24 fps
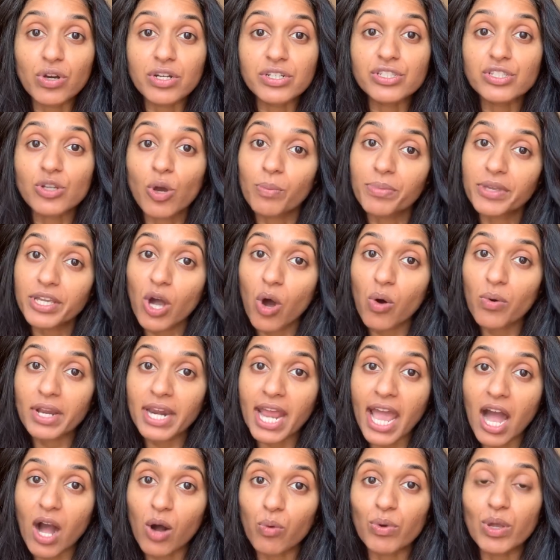Don't be going
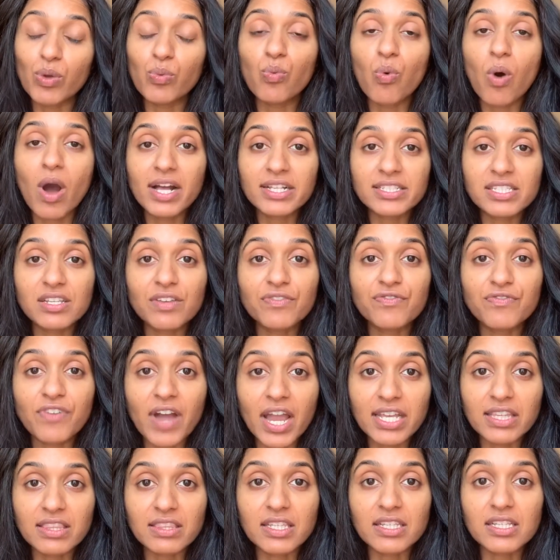out. We want to
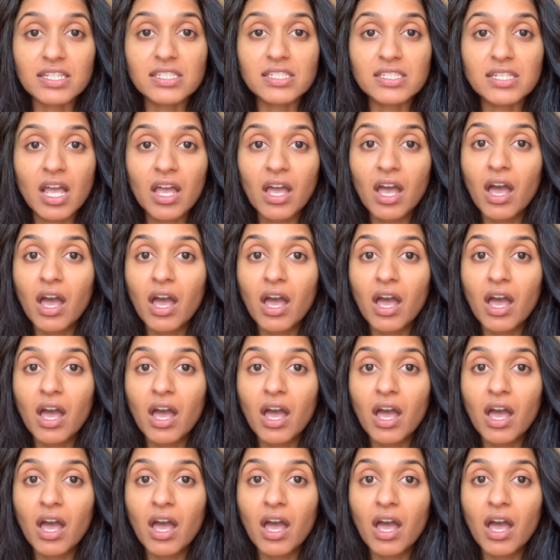fight this